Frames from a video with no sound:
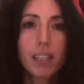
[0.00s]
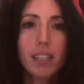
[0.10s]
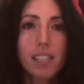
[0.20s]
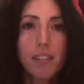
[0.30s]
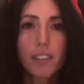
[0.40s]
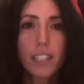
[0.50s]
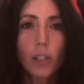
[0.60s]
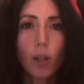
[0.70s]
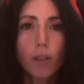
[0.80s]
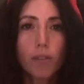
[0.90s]
Definitely
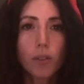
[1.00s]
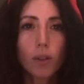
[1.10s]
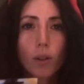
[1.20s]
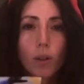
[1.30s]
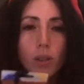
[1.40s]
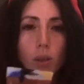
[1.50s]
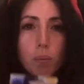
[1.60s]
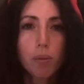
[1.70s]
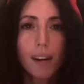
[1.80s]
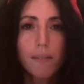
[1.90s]
go for your
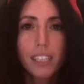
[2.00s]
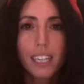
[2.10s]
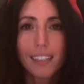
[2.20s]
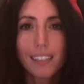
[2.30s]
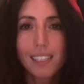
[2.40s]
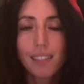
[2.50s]
primary colors.